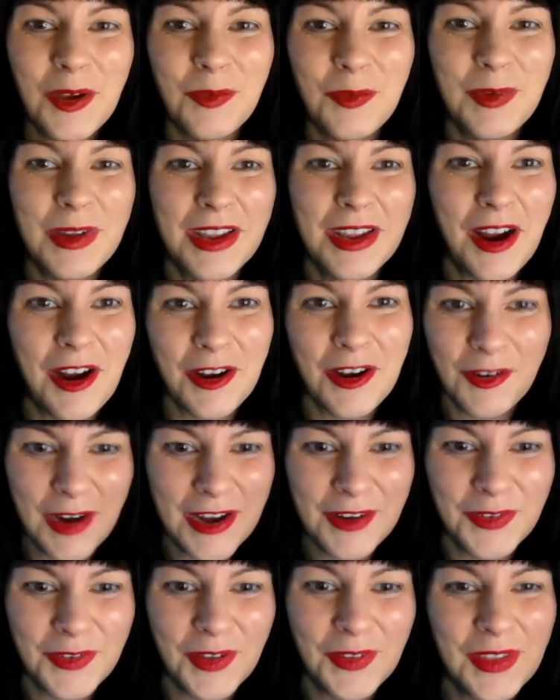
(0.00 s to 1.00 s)
We are
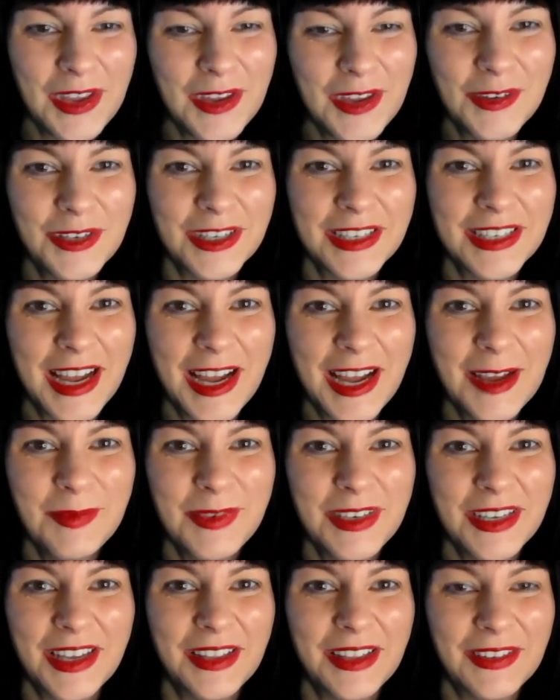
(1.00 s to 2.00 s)
grateful that you took
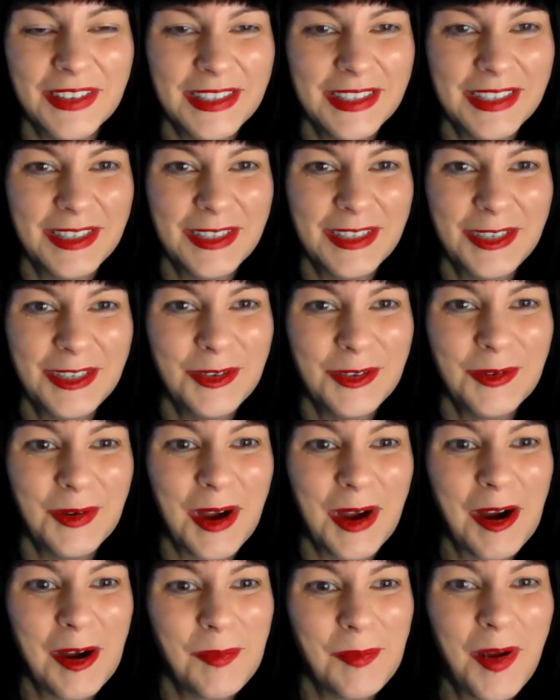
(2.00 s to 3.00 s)
time to listen to
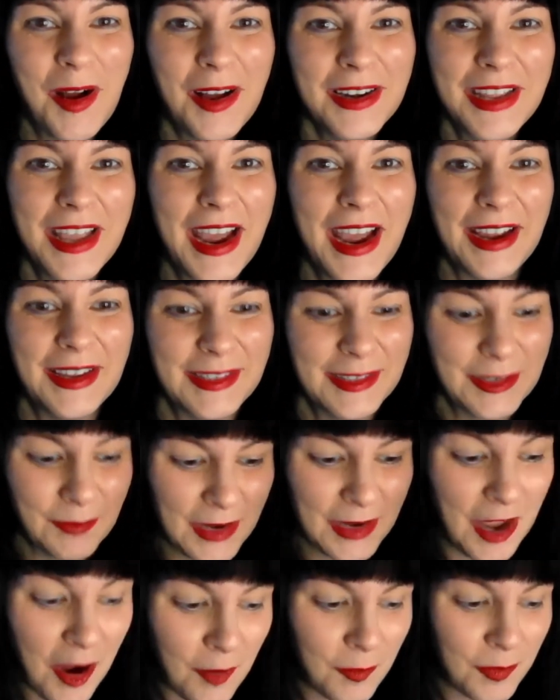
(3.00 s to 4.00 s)
our podcast, and
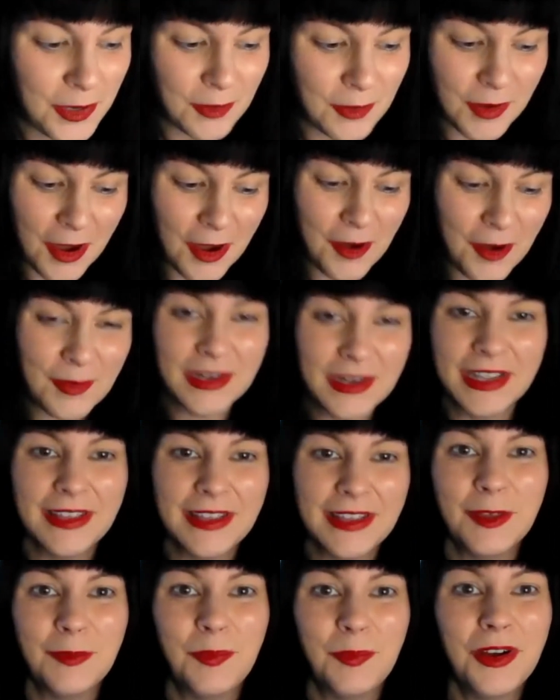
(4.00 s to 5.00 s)
we hope you go and
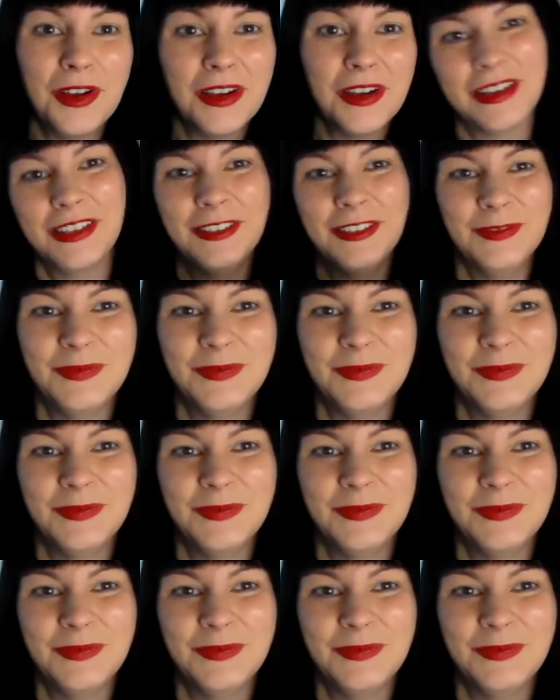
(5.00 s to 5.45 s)
get the book.